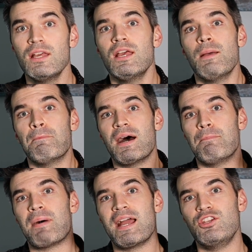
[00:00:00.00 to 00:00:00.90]
But by
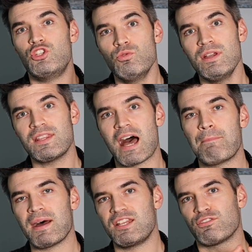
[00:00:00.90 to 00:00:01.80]
doing that, by
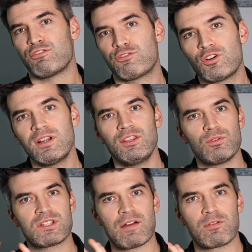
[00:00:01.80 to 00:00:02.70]
deferring those
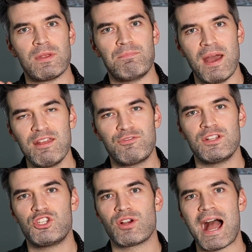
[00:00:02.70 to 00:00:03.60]
government benefits, you're
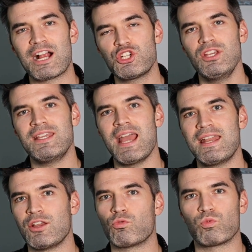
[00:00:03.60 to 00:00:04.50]
actually getting
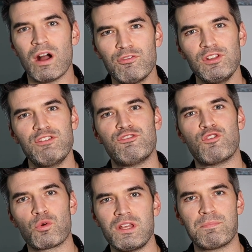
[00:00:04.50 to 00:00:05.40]
roughly
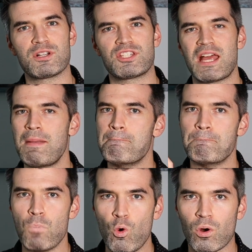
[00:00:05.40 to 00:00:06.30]
40%
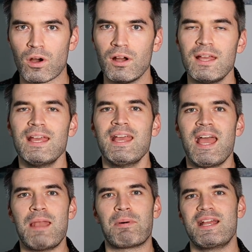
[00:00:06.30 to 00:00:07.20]
more. And by
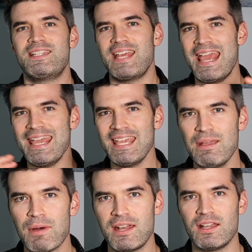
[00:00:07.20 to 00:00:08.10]
taking money
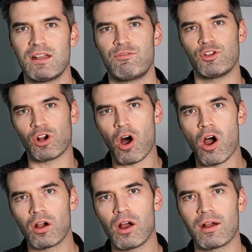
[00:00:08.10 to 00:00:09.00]
out of your
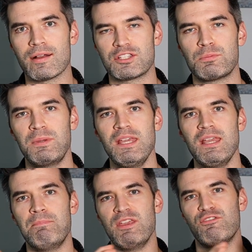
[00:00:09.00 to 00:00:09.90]
RRSP
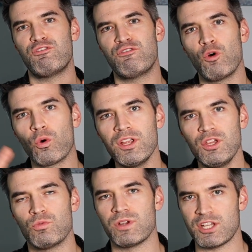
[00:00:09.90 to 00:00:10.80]
before you
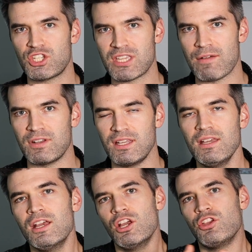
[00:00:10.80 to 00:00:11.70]
reach 70,
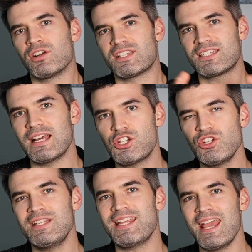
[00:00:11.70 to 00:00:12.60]
you're essentially
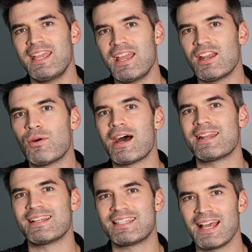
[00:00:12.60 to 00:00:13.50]
taking it out at a
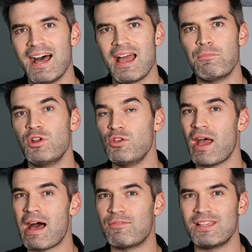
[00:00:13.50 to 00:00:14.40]
time when you have
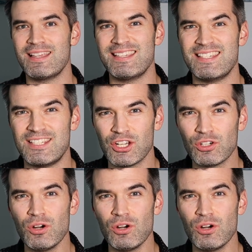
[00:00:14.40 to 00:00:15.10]
zero